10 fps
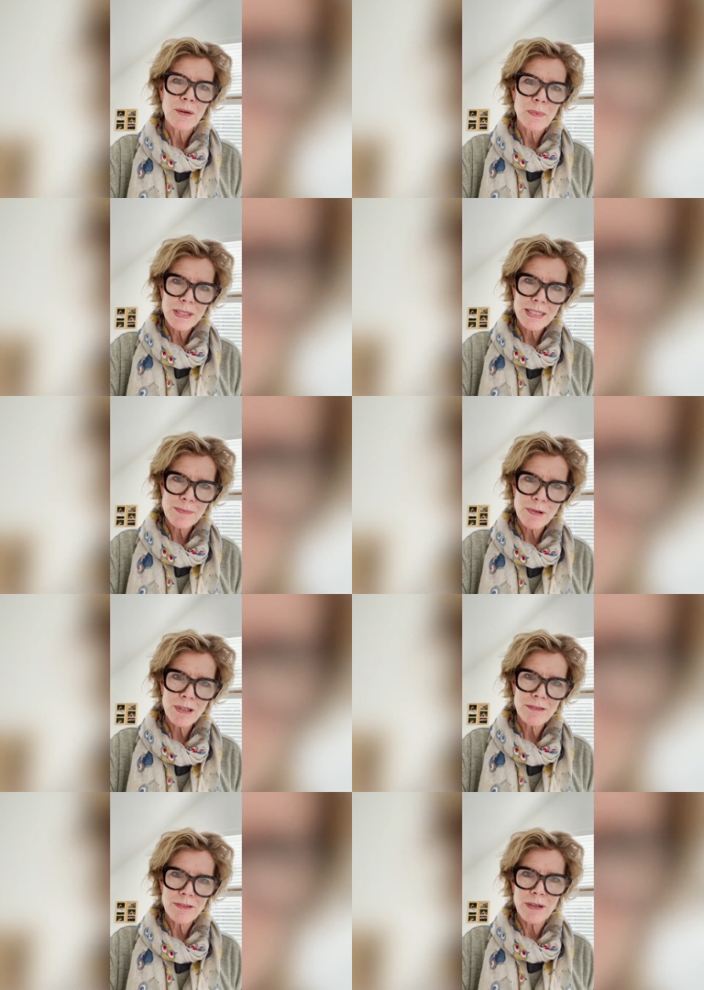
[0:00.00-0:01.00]
with
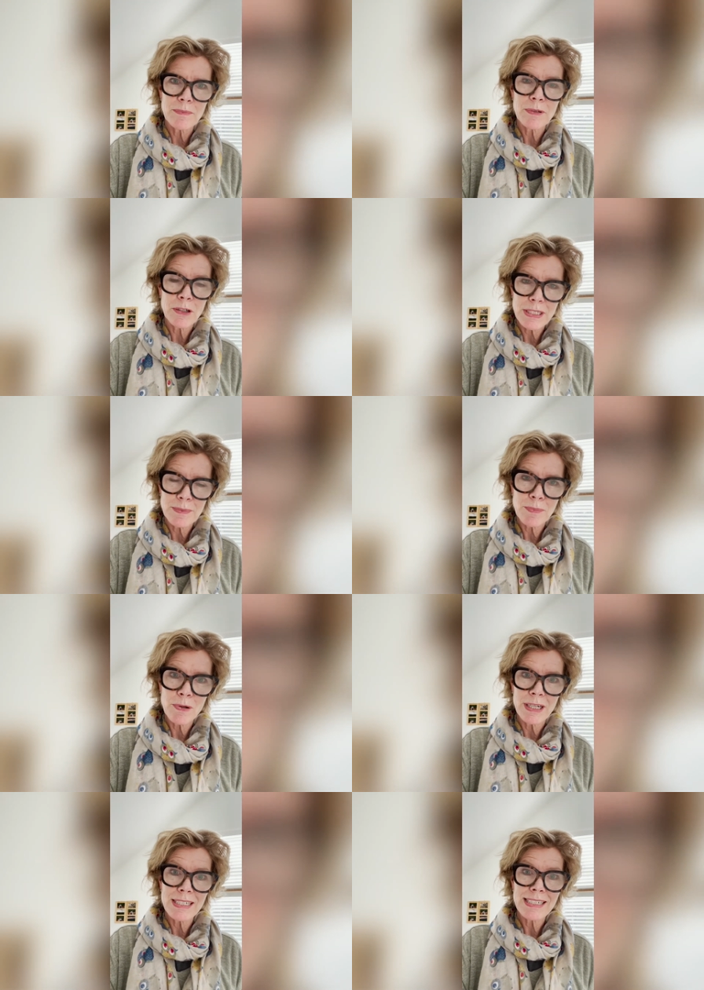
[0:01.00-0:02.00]
support from Crescent
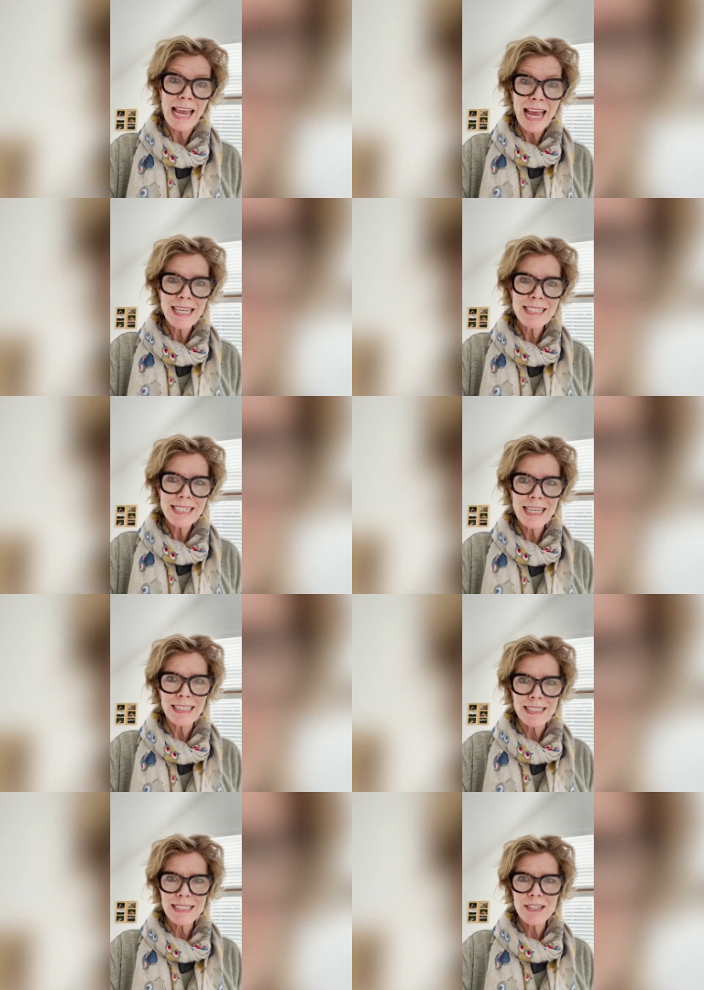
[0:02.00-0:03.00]
Point and
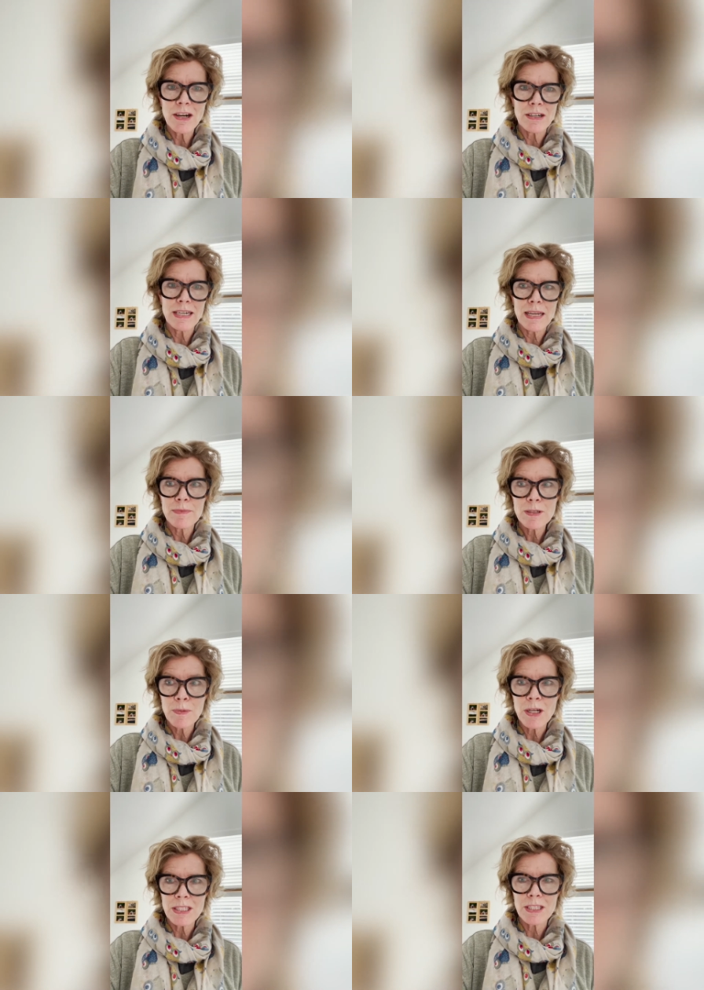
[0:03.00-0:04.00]
TELUS, our name
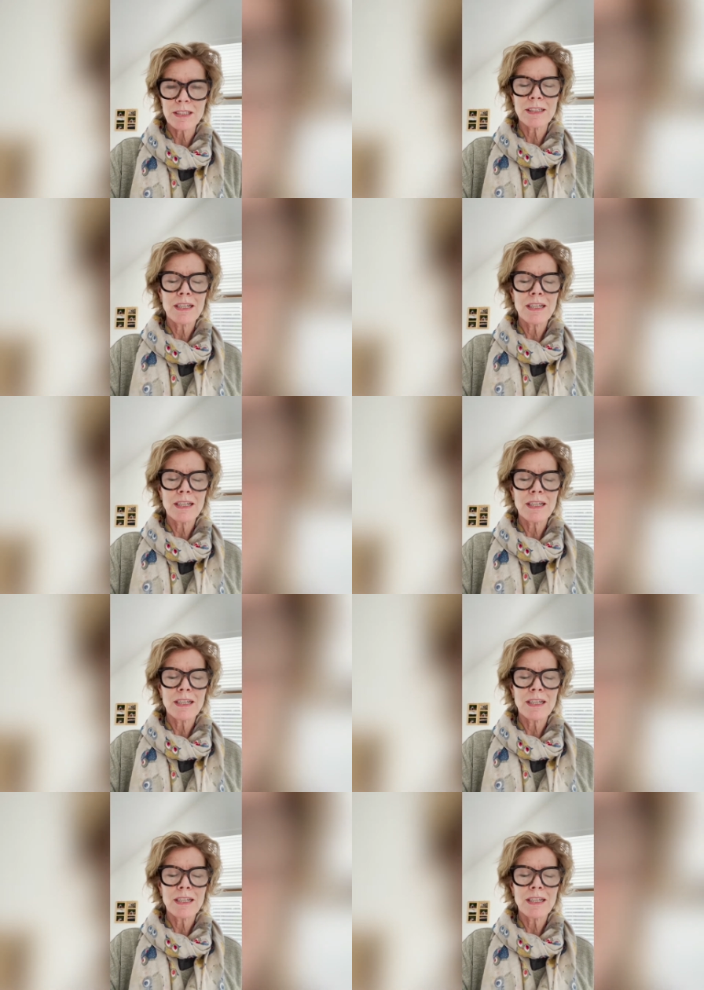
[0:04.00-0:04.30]
sponsor,